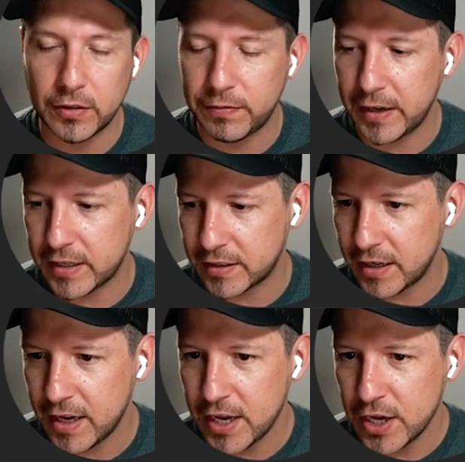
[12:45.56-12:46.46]
to
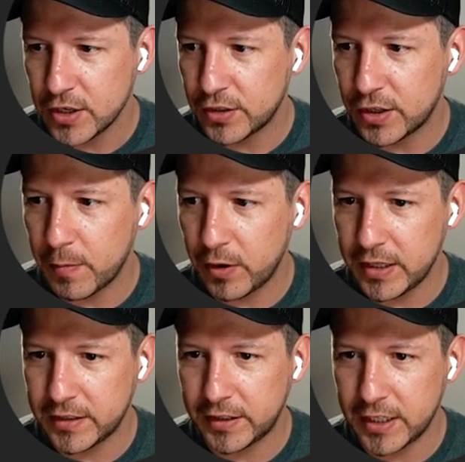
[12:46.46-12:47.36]
fix some of
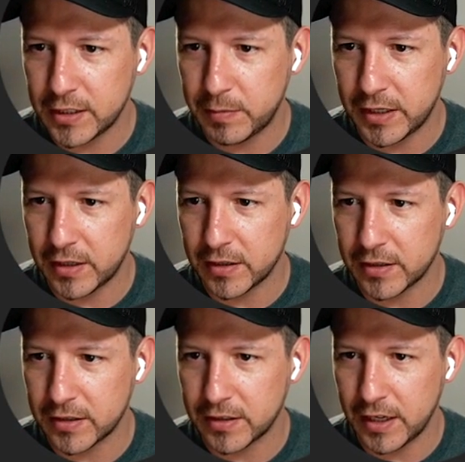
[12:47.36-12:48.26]
these things
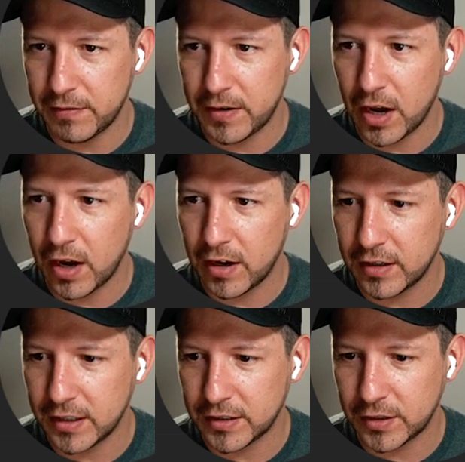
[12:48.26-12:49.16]
because if
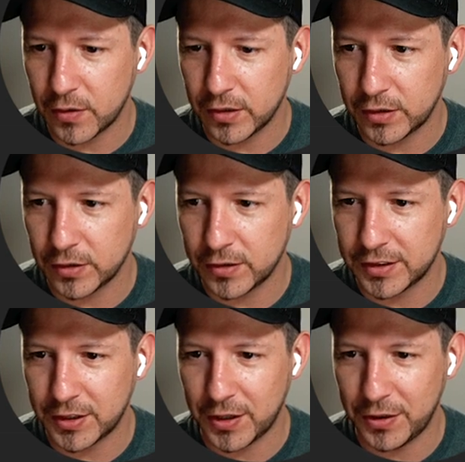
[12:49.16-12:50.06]
not, it's going to
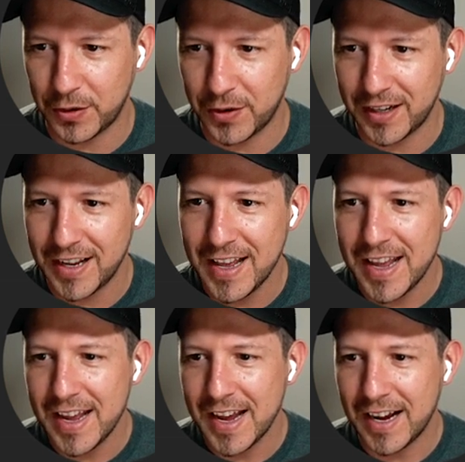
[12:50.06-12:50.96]
start throwing
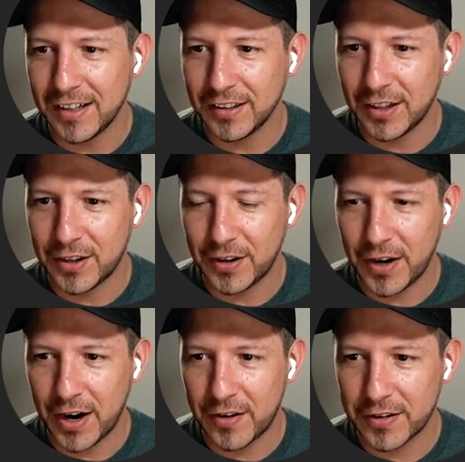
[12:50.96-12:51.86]
a lot
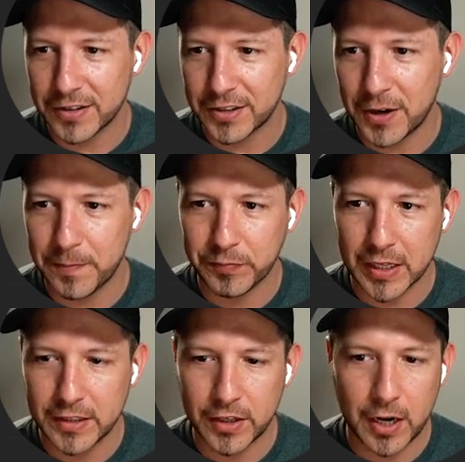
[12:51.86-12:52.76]
of errors. So
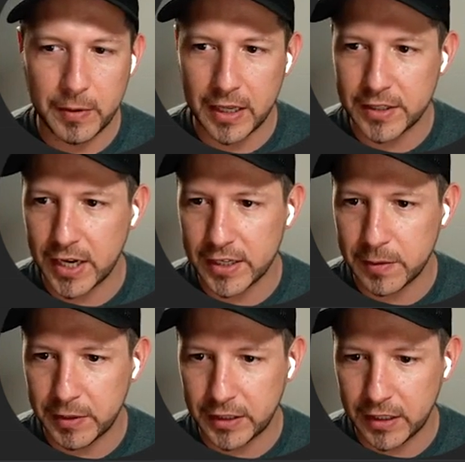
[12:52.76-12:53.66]
this is going to be the
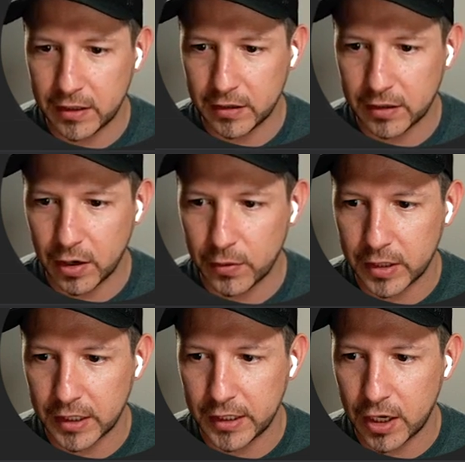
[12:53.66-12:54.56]
ChatGPT code
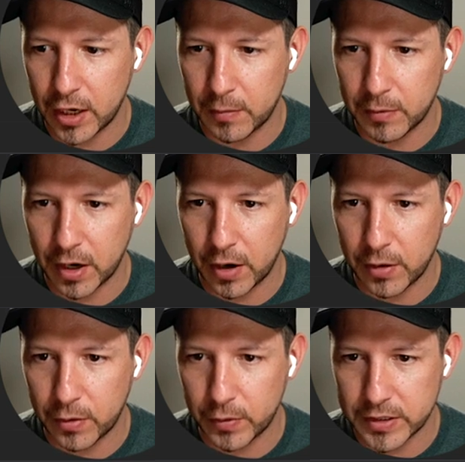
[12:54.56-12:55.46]
cleanup
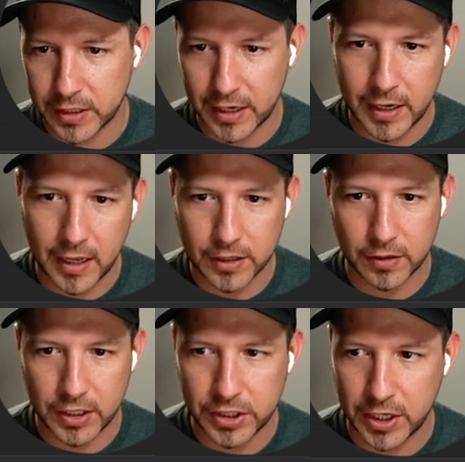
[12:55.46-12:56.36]
code, which I
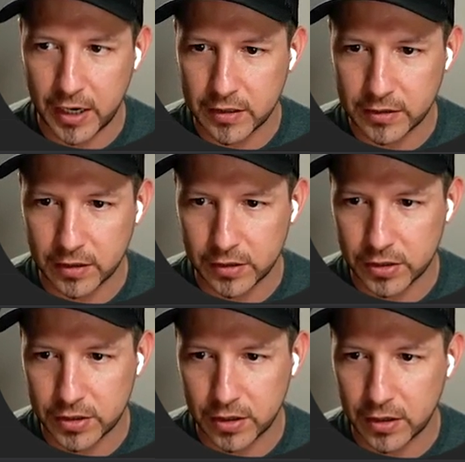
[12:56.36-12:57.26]
actually changed. I'll
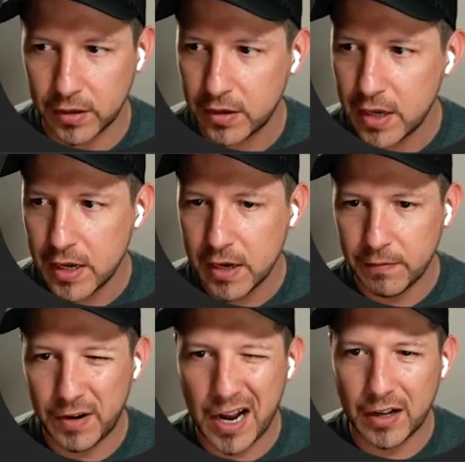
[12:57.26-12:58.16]
just show you.
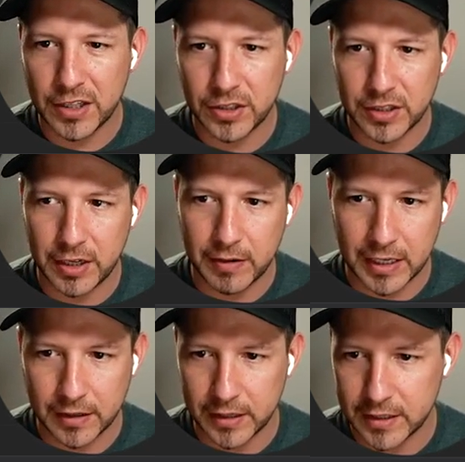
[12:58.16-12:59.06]
For now, let's just leave it
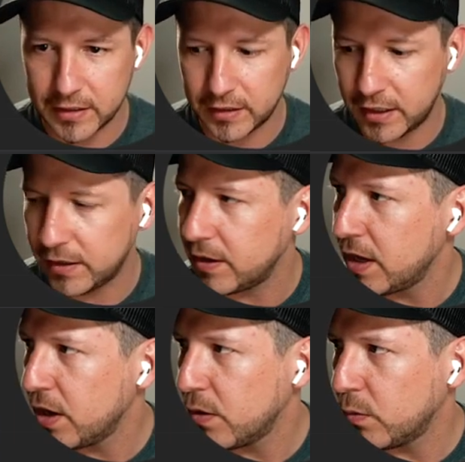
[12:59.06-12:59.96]
like this, and then
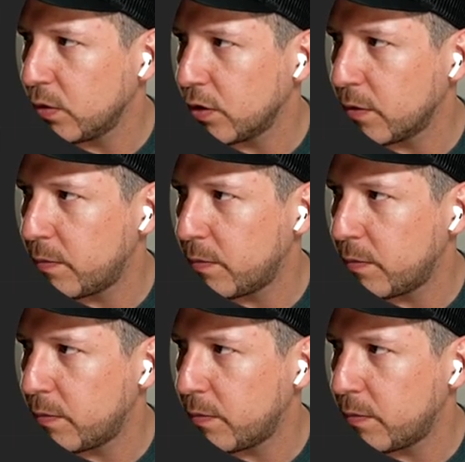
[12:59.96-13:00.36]
we'll go